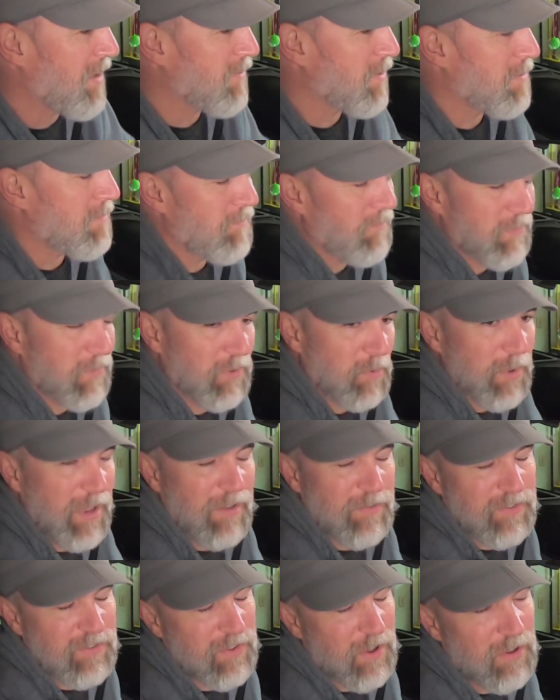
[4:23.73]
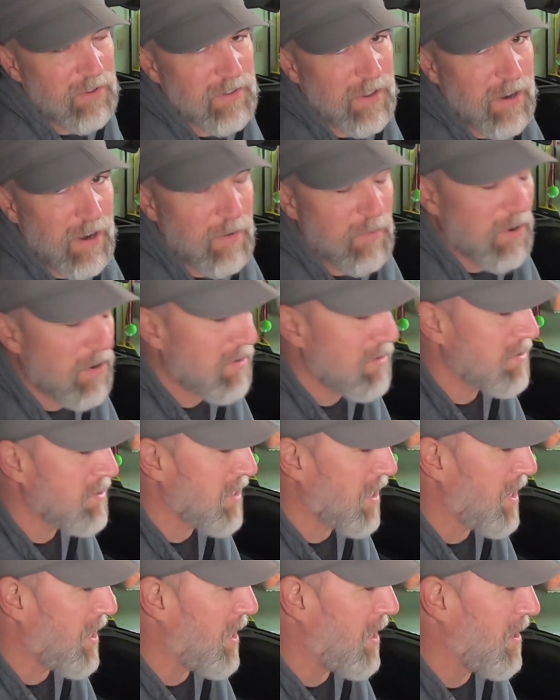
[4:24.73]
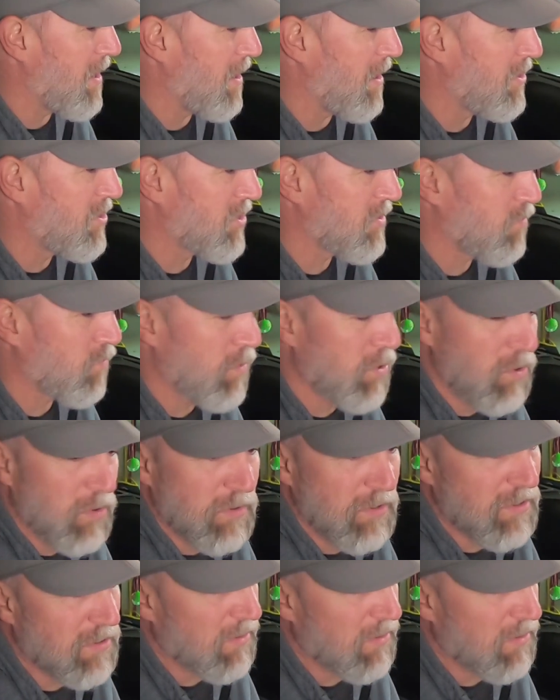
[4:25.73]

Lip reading: of them, so we have salt on our roads and it just ruins